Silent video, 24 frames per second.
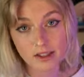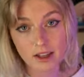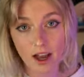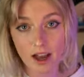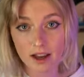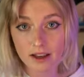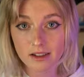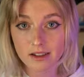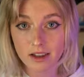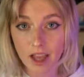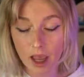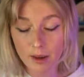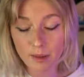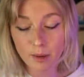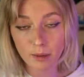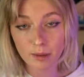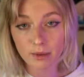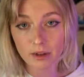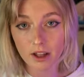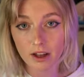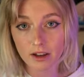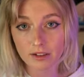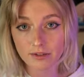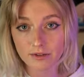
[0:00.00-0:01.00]
guy is
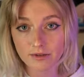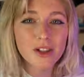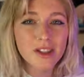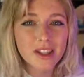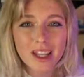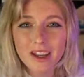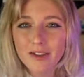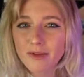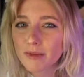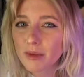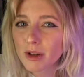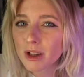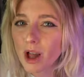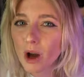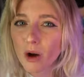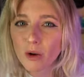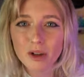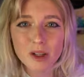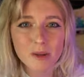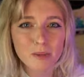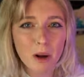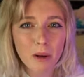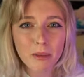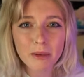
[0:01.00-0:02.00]
capable of. Just leave him alone.
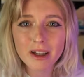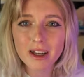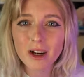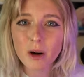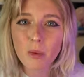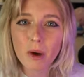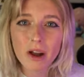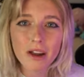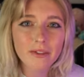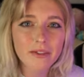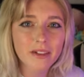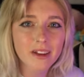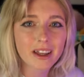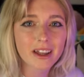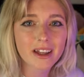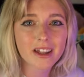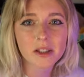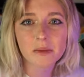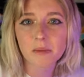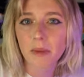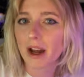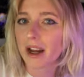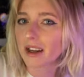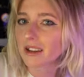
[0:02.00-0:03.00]
He's probably got a wife and
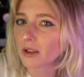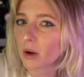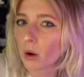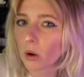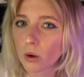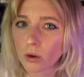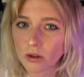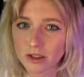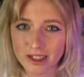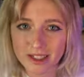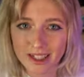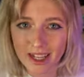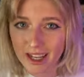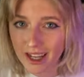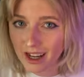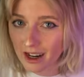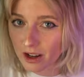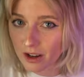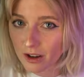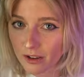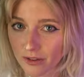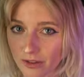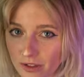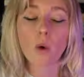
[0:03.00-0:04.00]
kids back in the hole to take
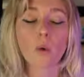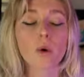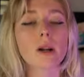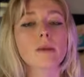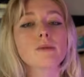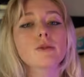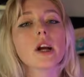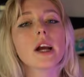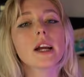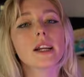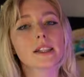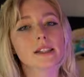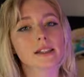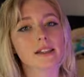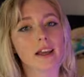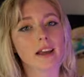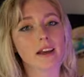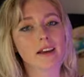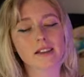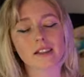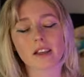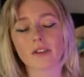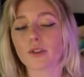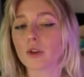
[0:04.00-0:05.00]
care of. What I'm trying to
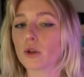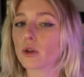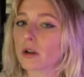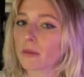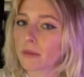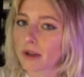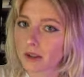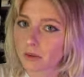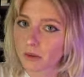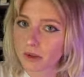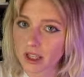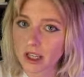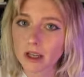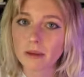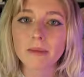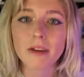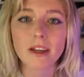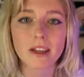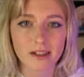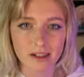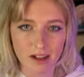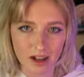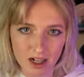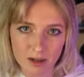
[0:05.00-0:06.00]
say is if you don't mess with him,
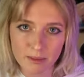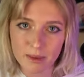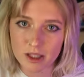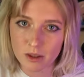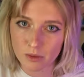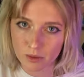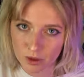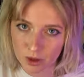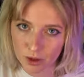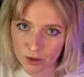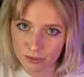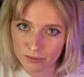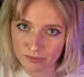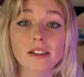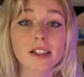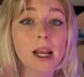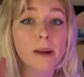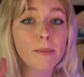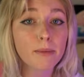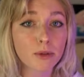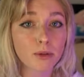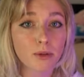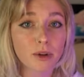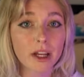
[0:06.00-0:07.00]
he's not gonna mess with you.
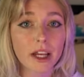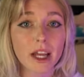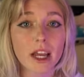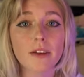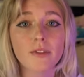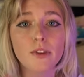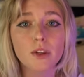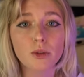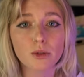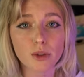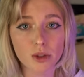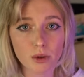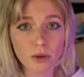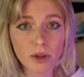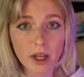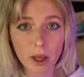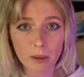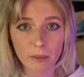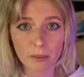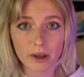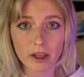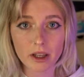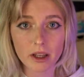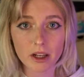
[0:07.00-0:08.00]
Step three, if you do
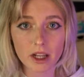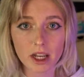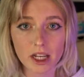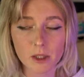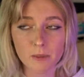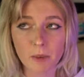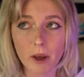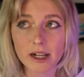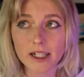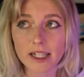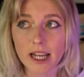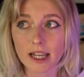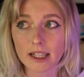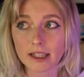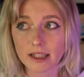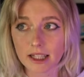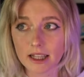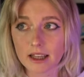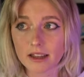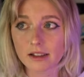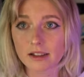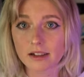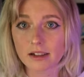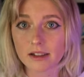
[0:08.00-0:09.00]
get bit, expect at
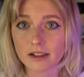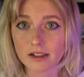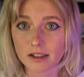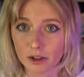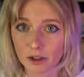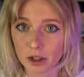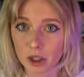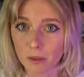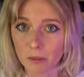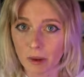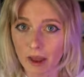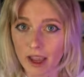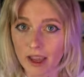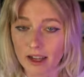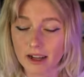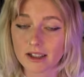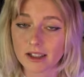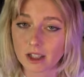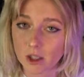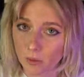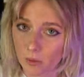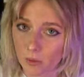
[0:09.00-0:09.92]
least searing pain and